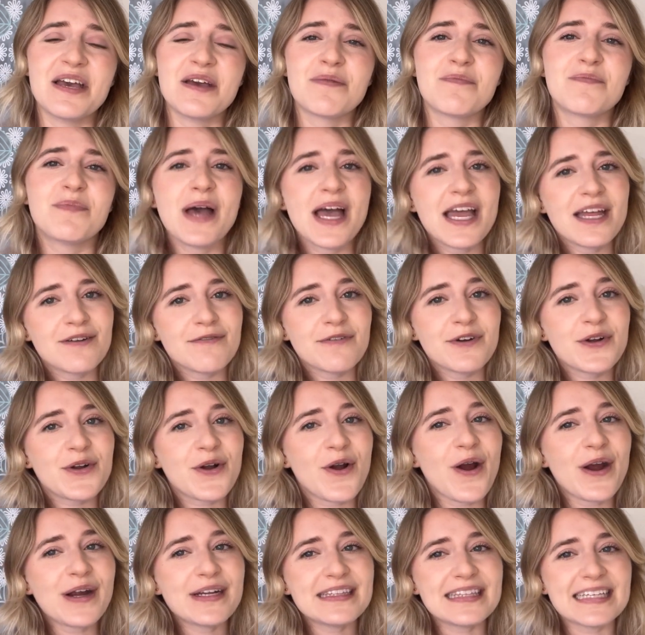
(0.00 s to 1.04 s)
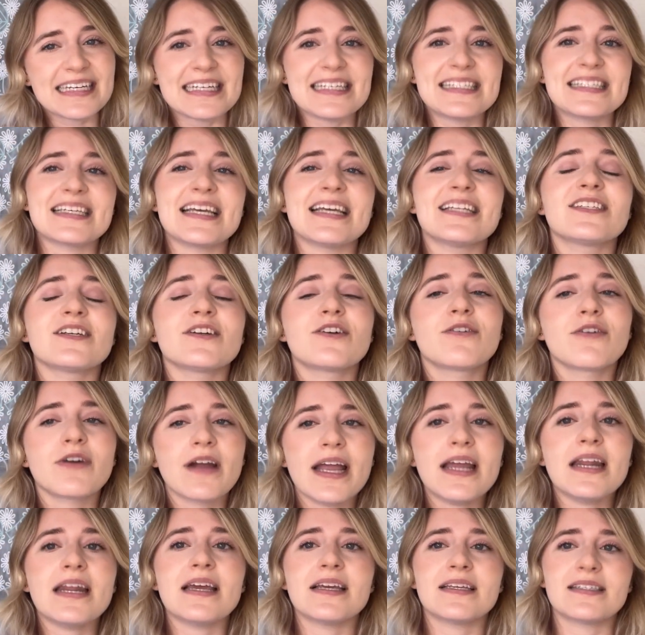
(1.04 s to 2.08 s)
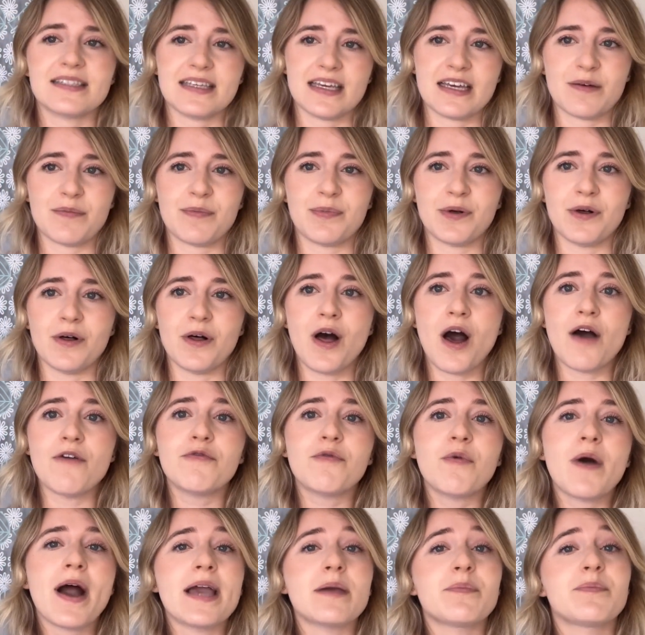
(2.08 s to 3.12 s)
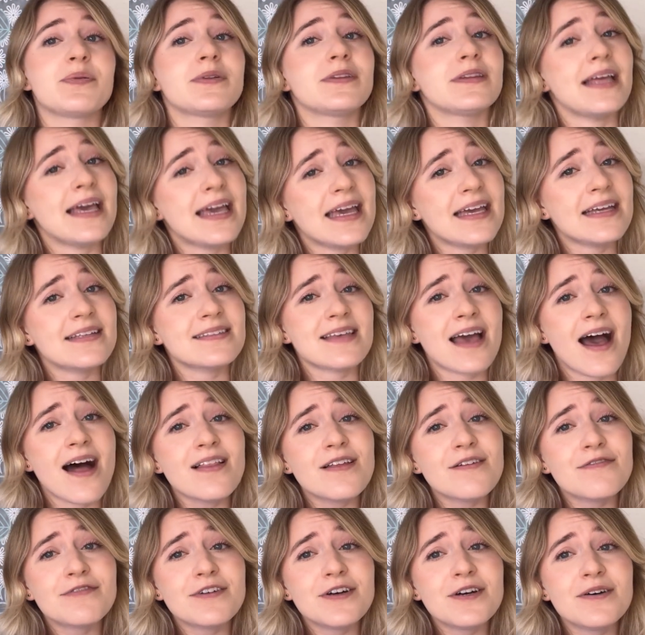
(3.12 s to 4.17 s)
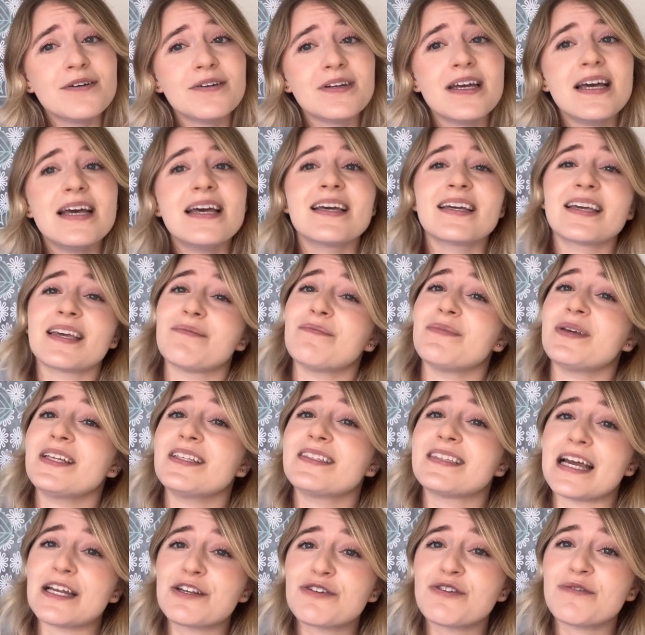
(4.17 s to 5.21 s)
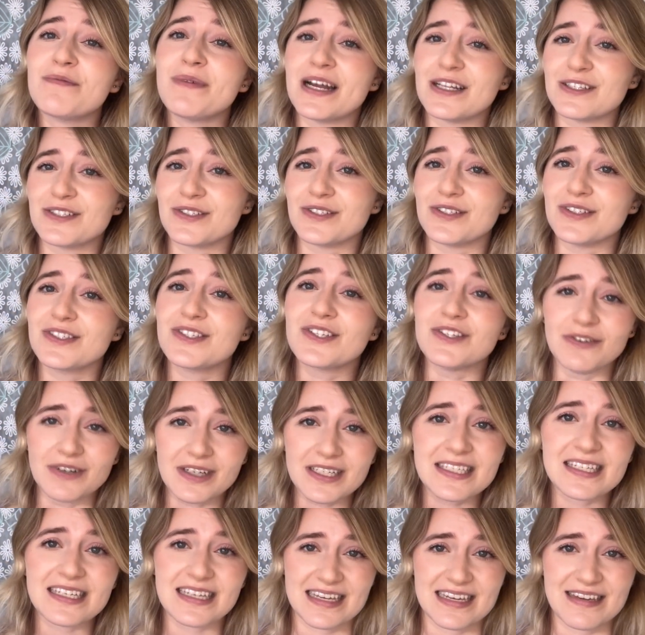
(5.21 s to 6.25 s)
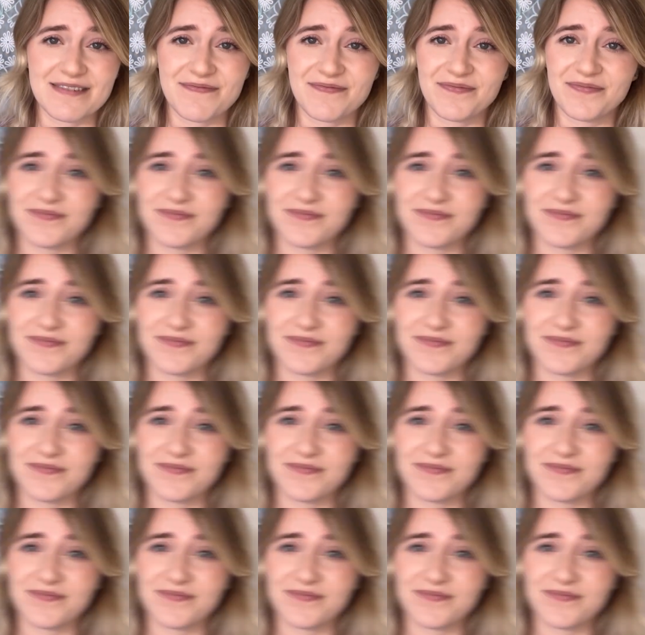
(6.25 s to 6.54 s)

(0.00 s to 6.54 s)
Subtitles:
But regardless, it's a great example of why playing telephone can be detrimental to a team.